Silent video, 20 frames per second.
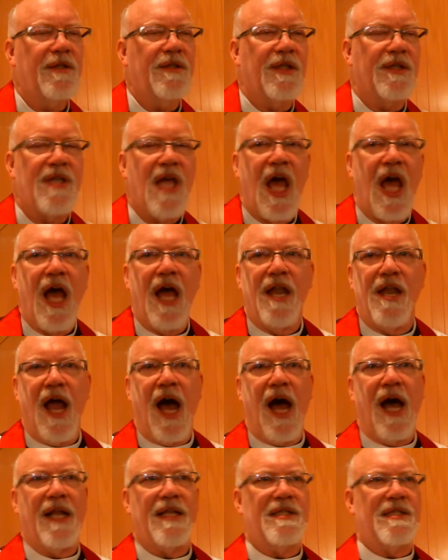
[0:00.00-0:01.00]
It's
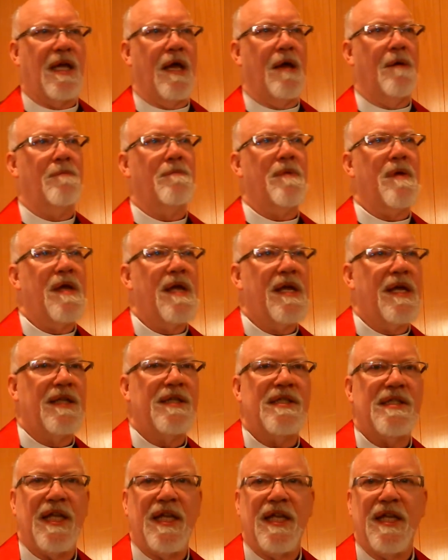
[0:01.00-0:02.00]
not some
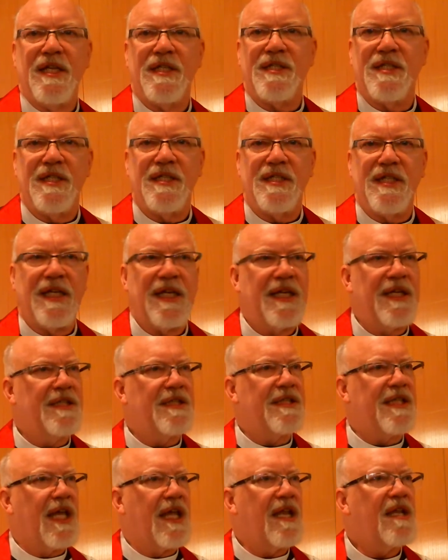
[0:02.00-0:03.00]
insidious disease
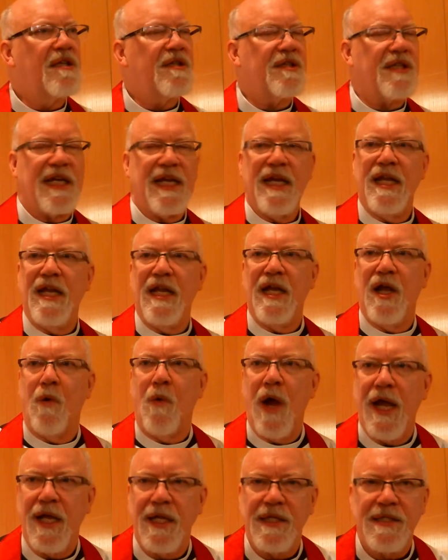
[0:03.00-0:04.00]
that's eating
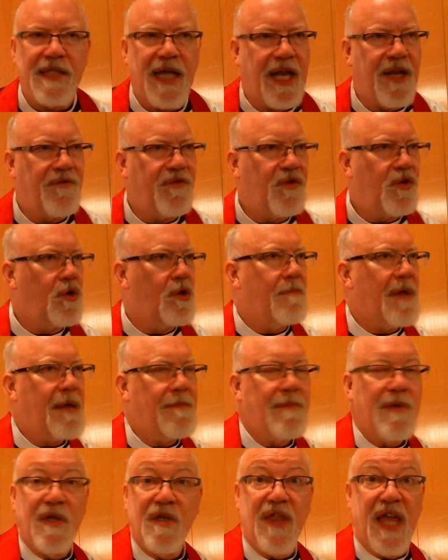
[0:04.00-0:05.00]
away inside of you, and
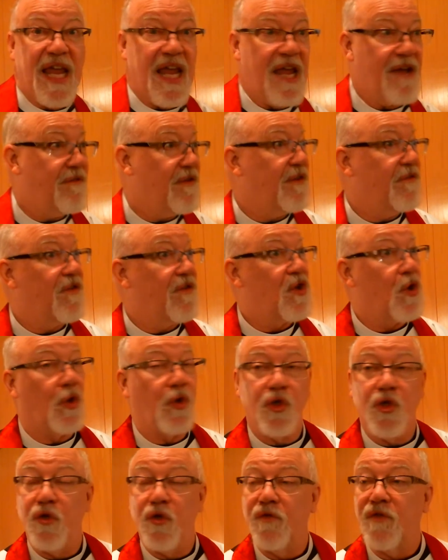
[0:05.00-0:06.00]
maybe they haven't even told
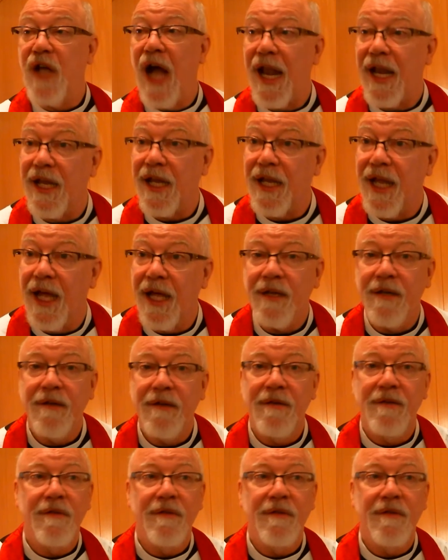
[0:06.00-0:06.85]
you you got it yet.